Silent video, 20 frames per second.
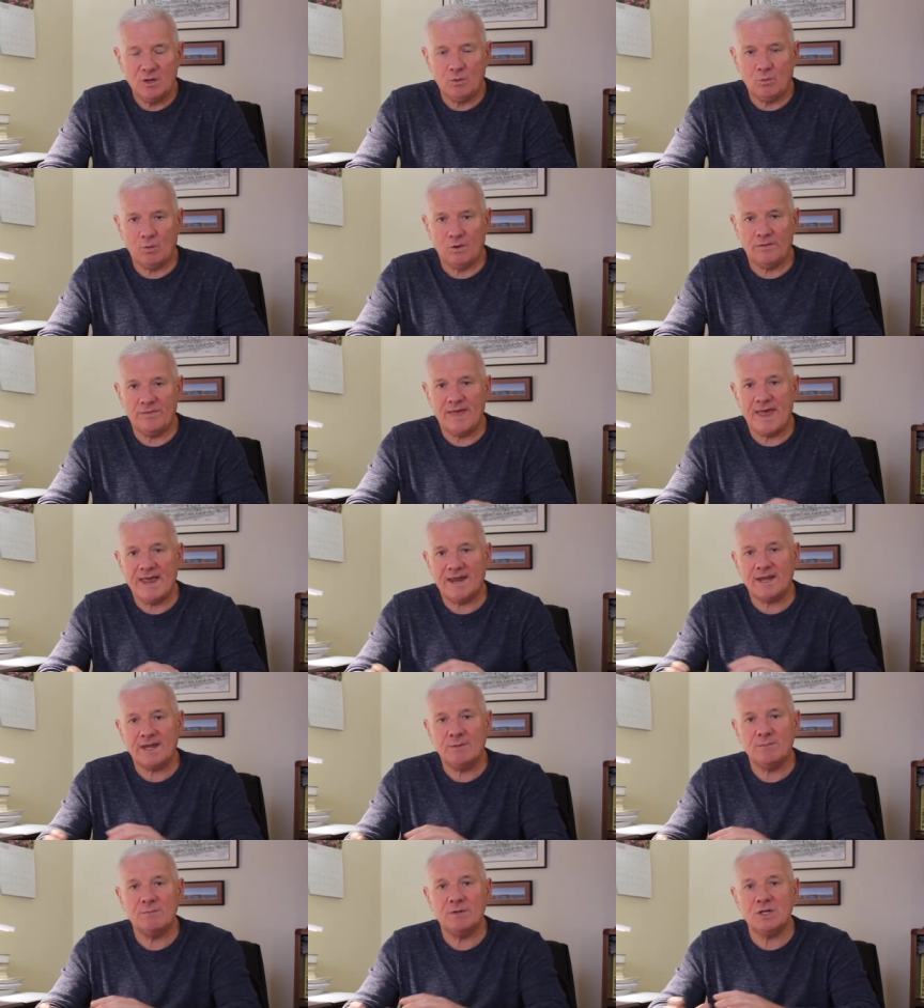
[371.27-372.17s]
where
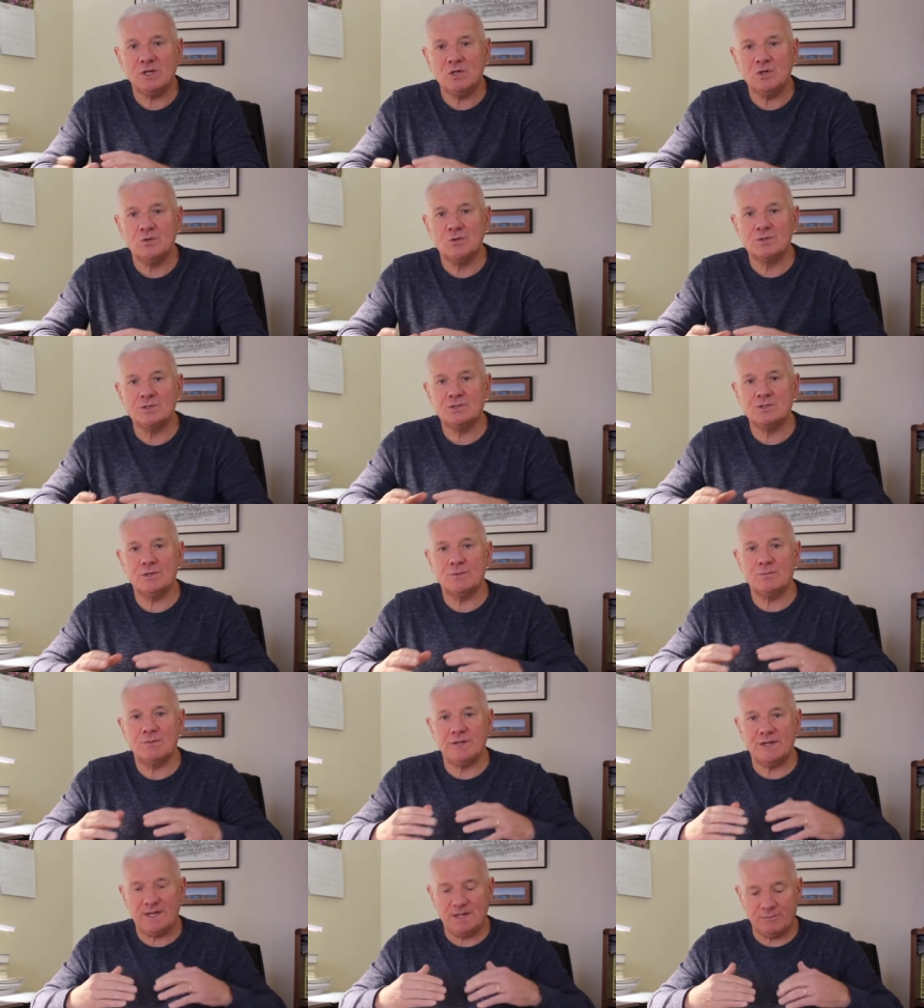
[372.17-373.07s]
that can be used to
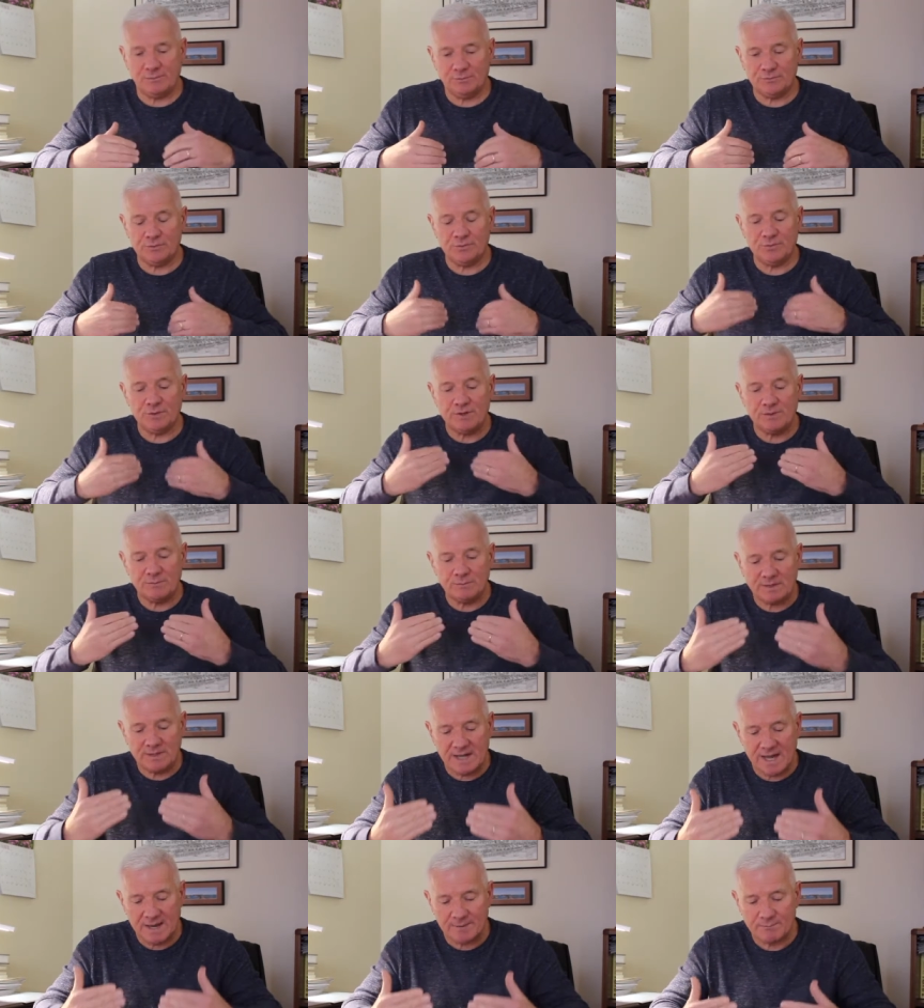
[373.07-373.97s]
be able to
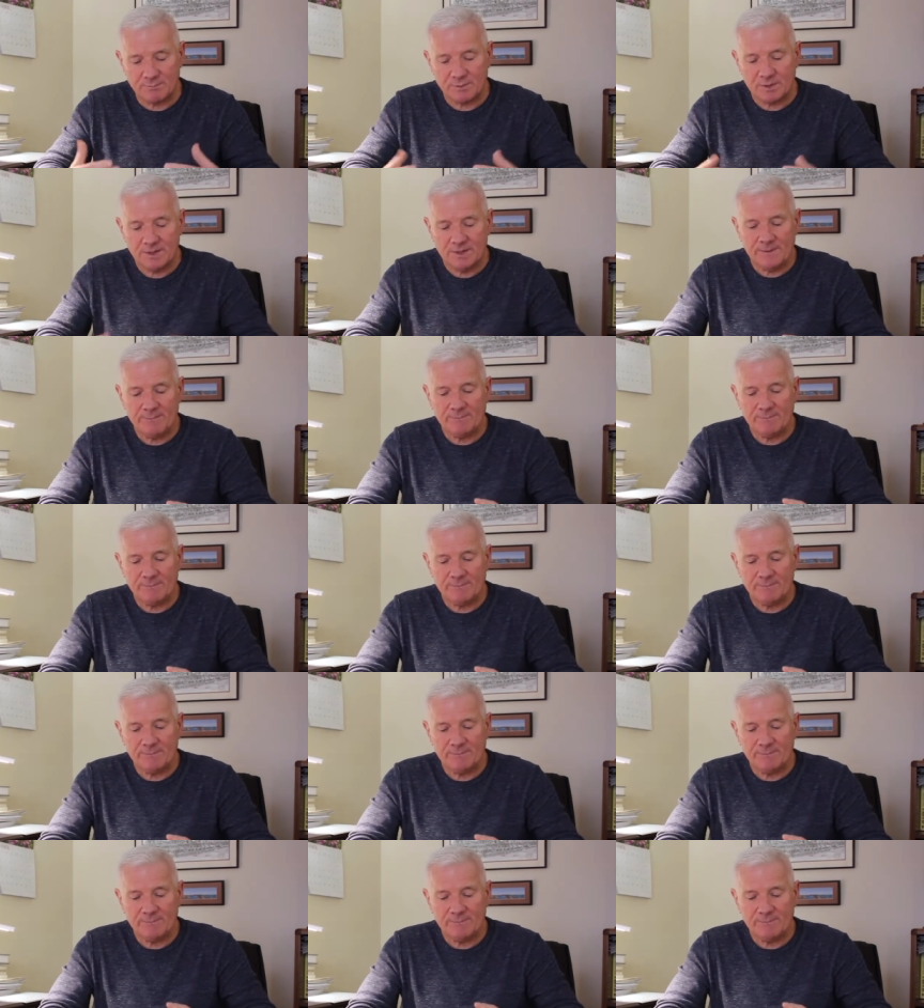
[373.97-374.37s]
tap